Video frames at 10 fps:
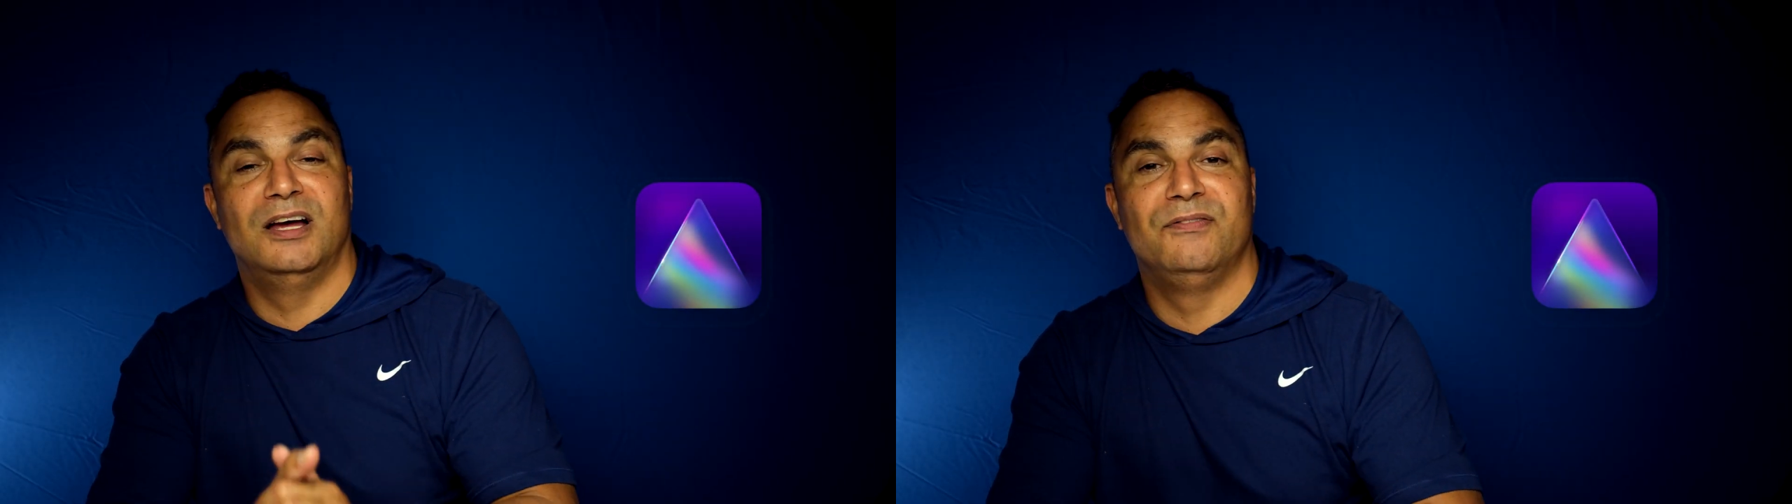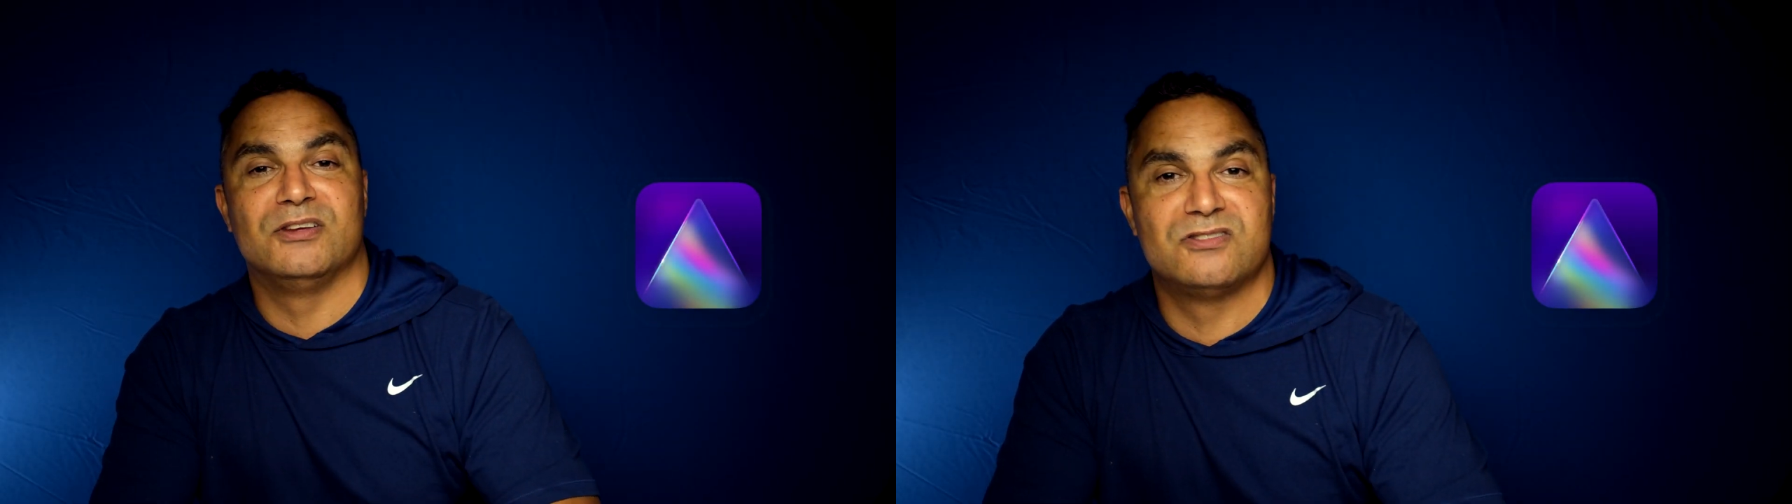
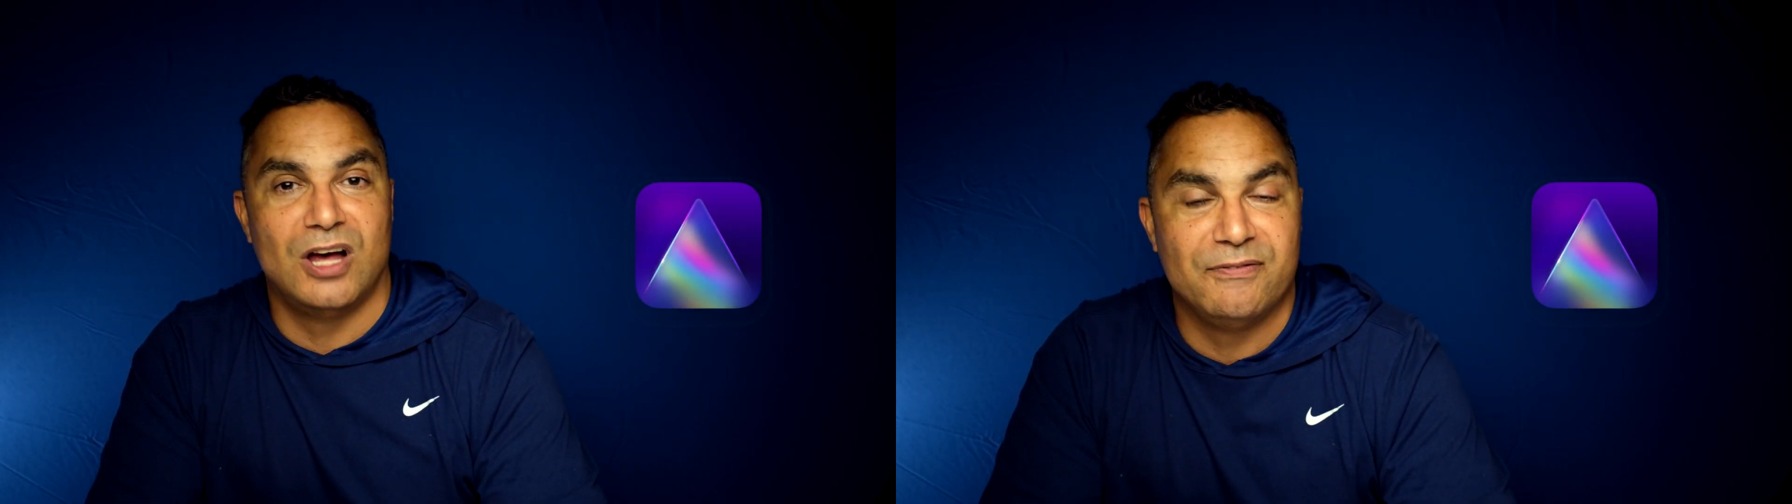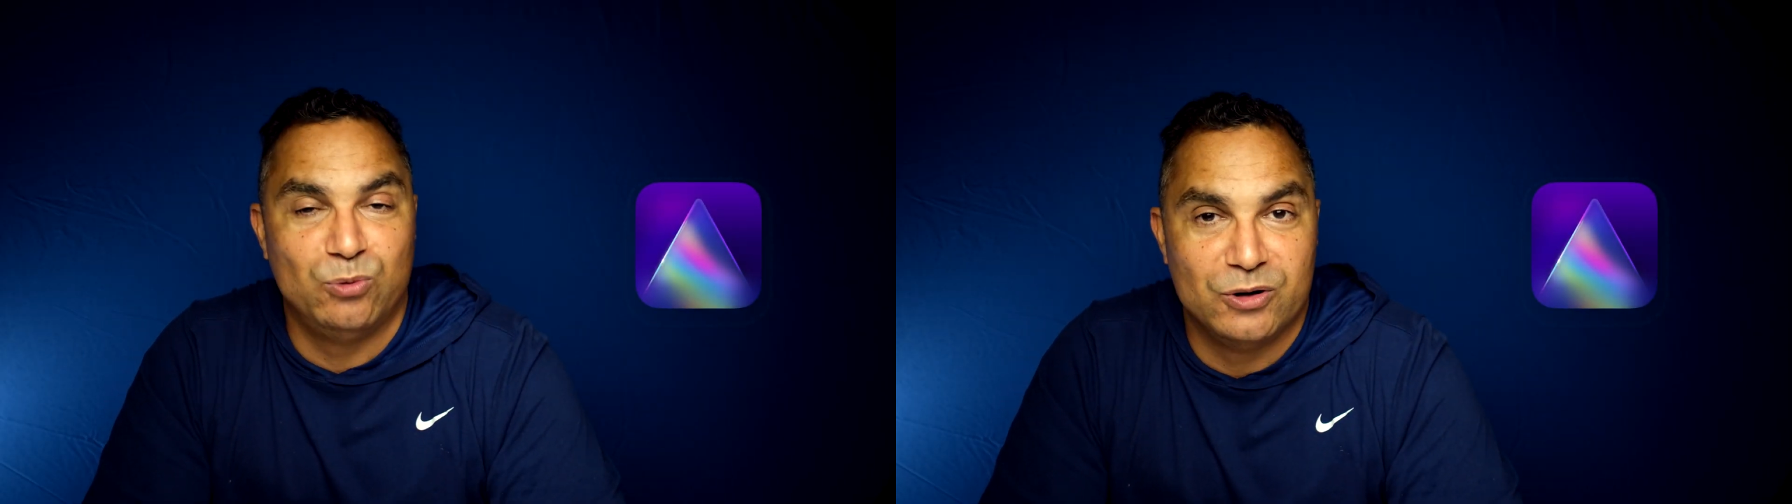of the
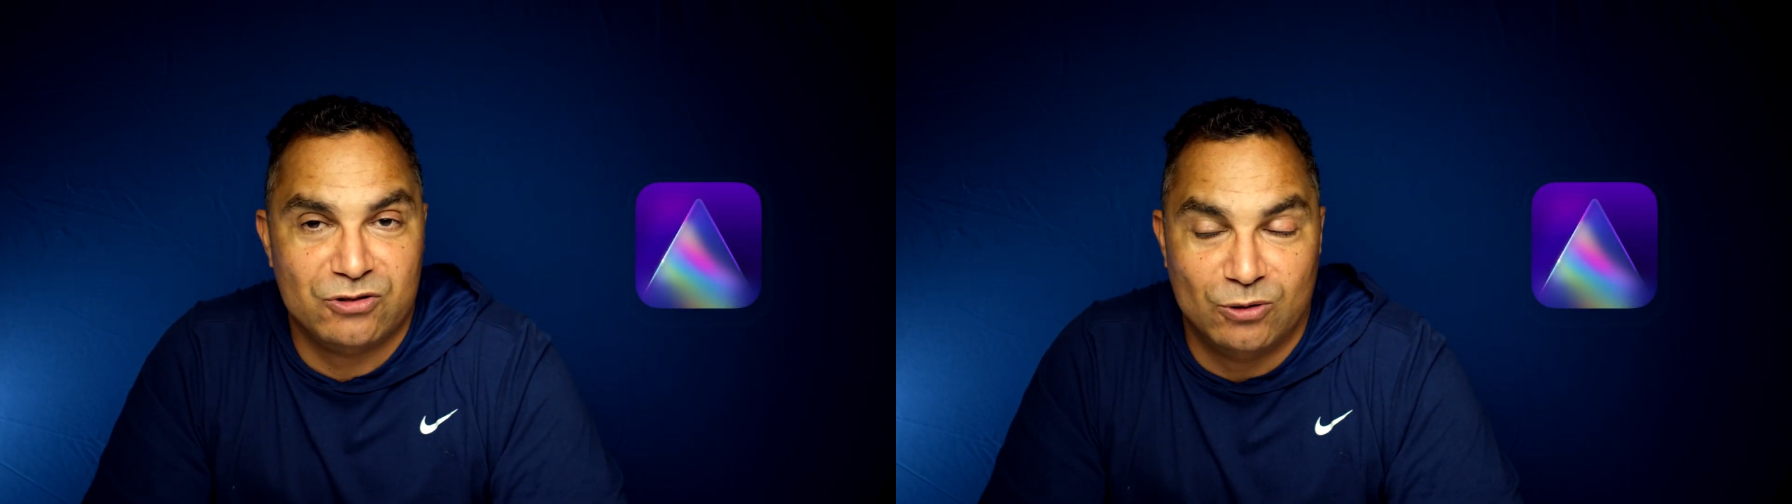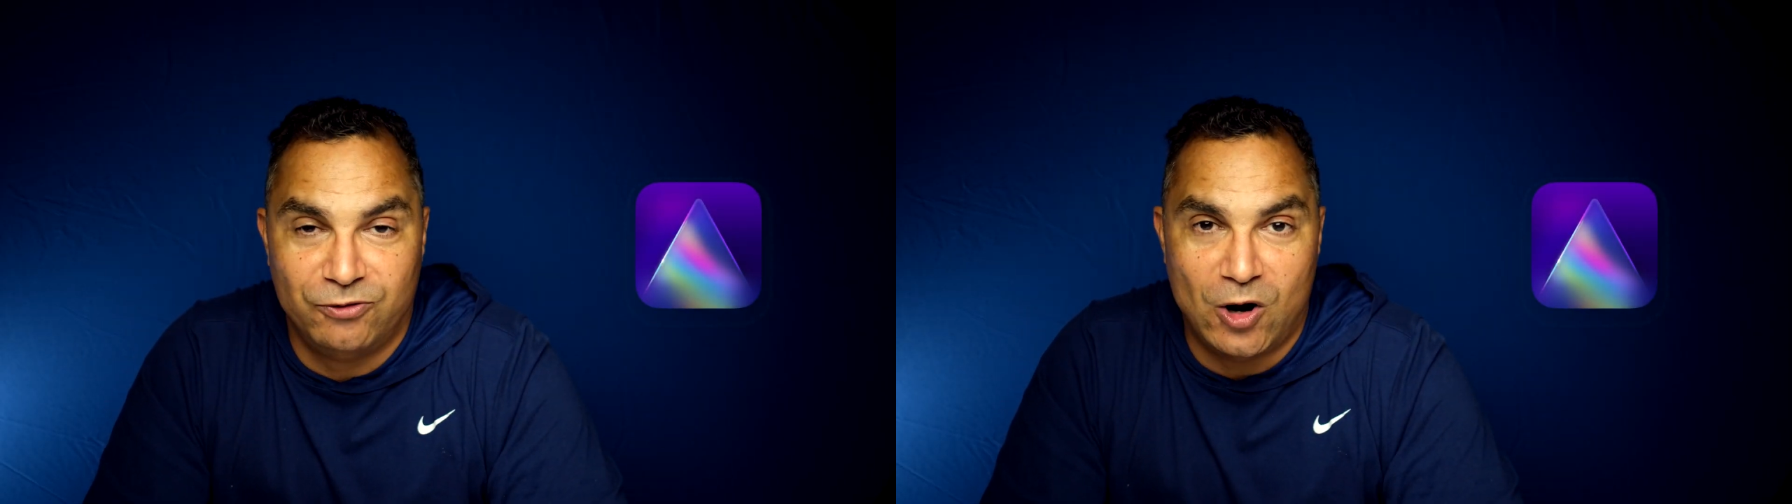software
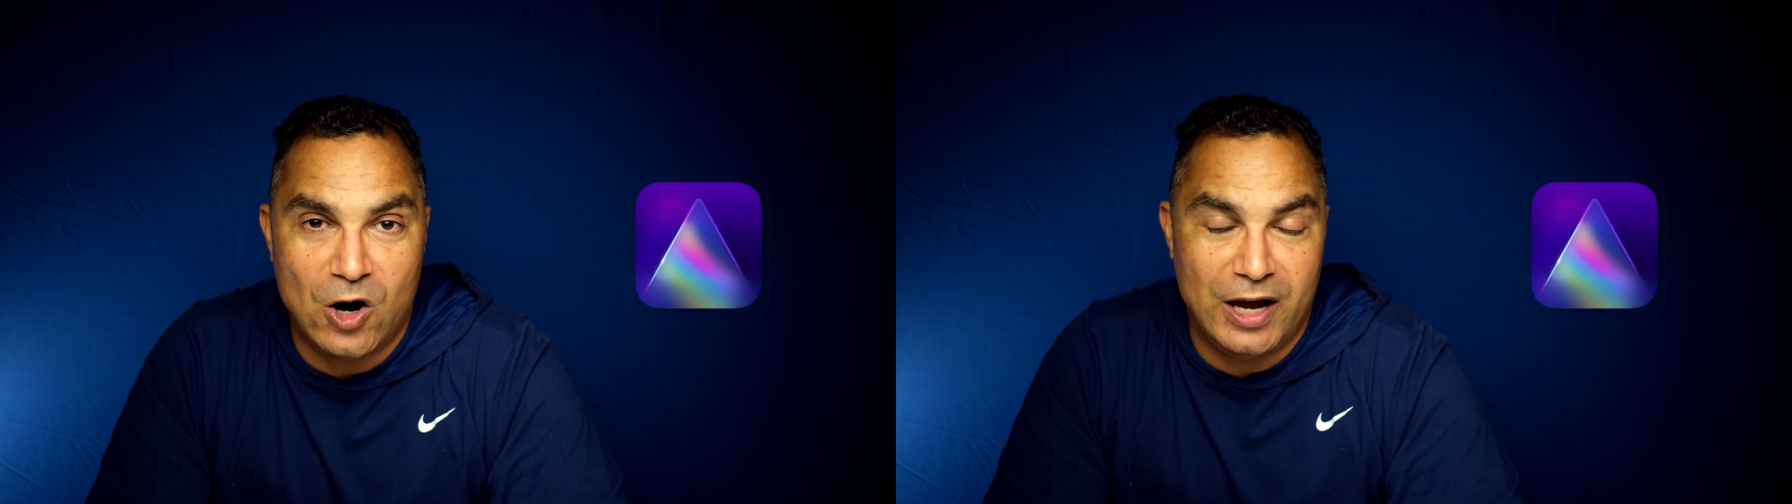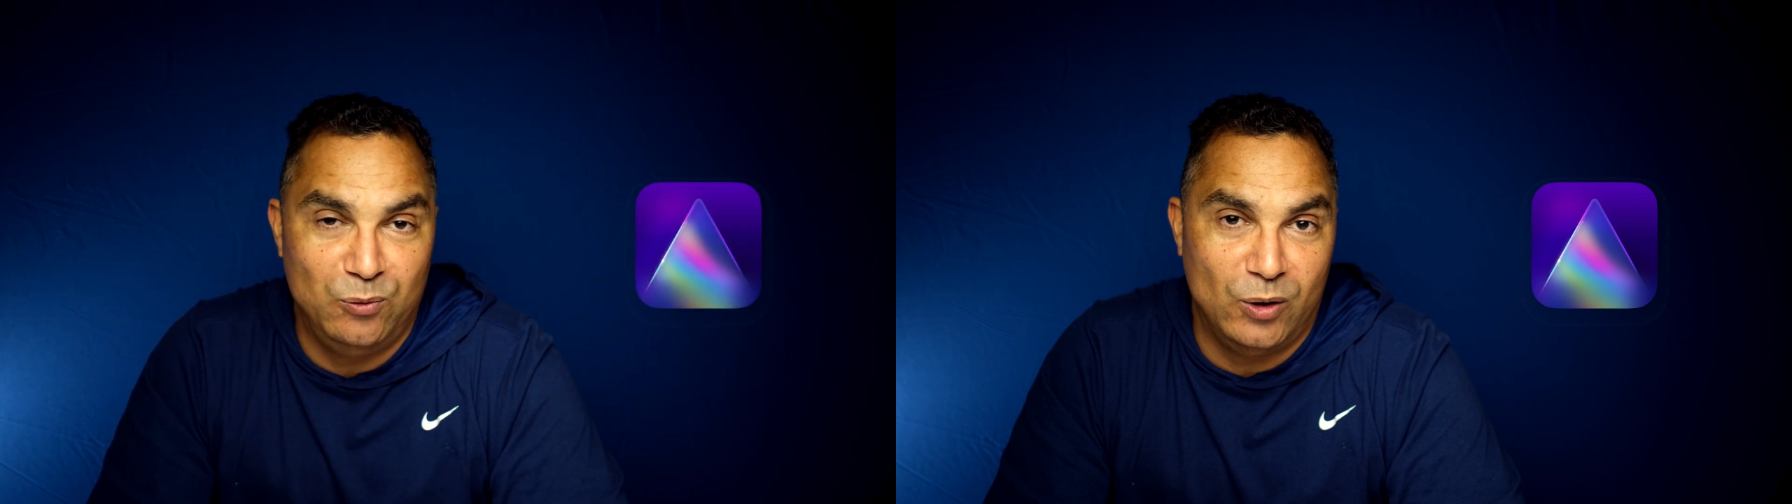so far and